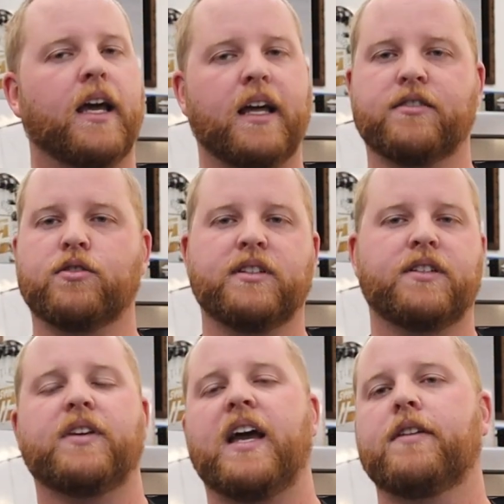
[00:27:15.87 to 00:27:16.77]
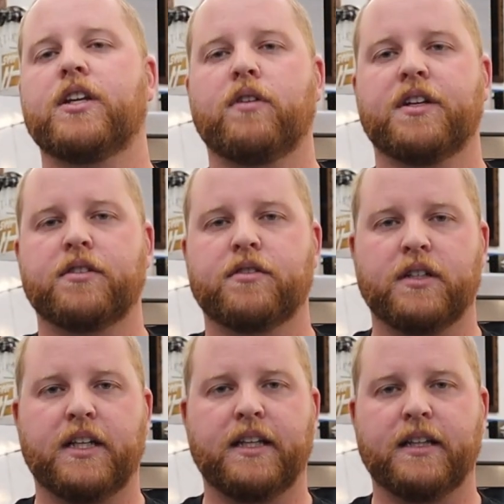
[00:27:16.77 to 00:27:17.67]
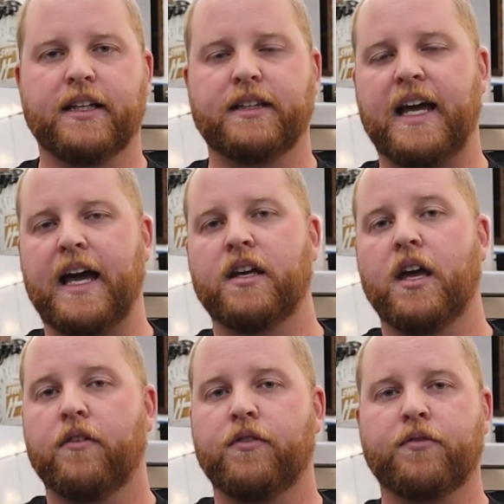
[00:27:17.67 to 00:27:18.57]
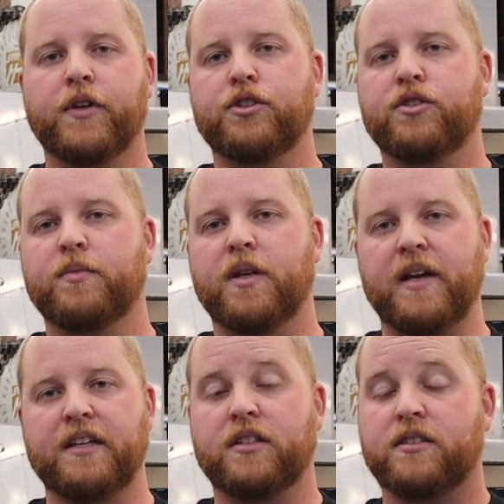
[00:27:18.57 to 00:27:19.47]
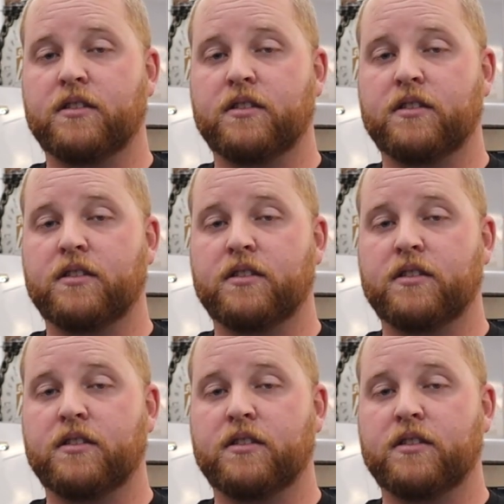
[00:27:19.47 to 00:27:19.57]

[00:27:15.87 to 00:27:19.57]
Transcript: And as always, if you have any questions or anything like that, feel free to shoot me a message.